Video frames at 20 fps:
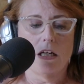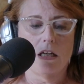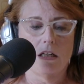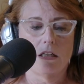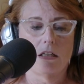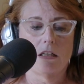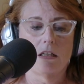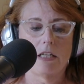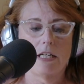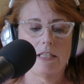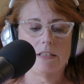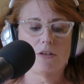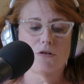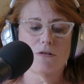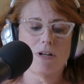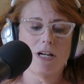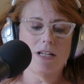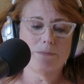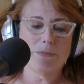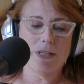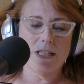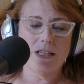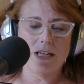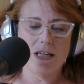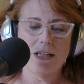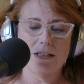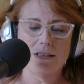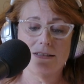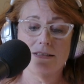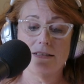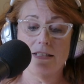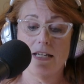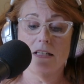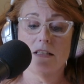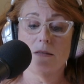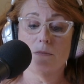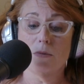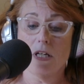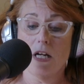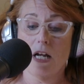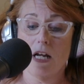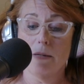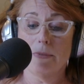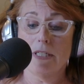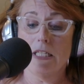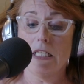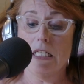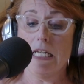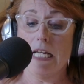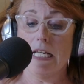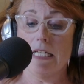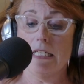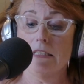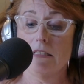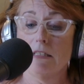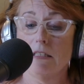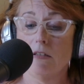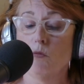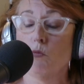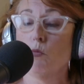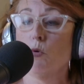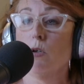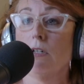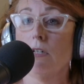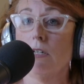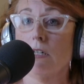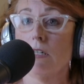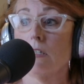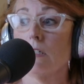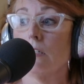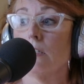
I tried my hand at stand-up comedy, and it didn't work,